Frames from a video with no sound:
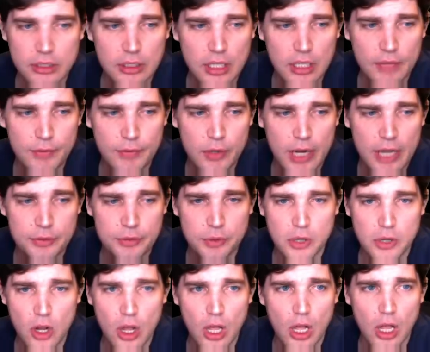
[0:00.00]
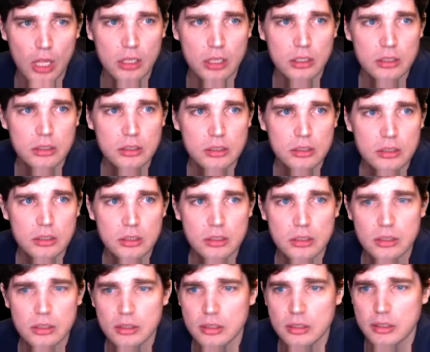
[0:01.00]
if you guys recall,
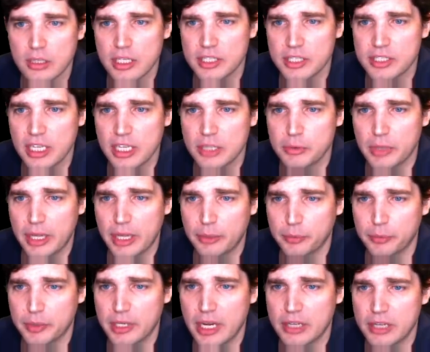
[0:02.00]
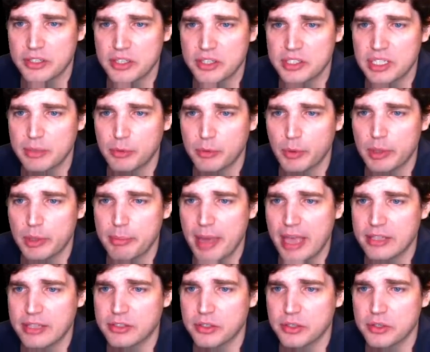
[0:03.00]
these things were like Reduxes, Team of the Week
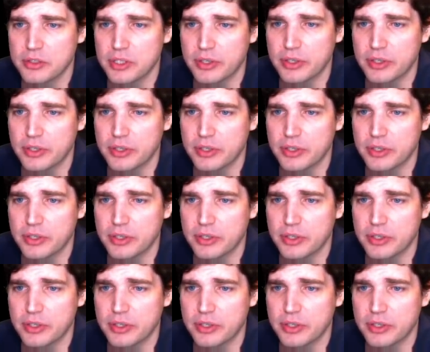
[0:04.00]
Masters.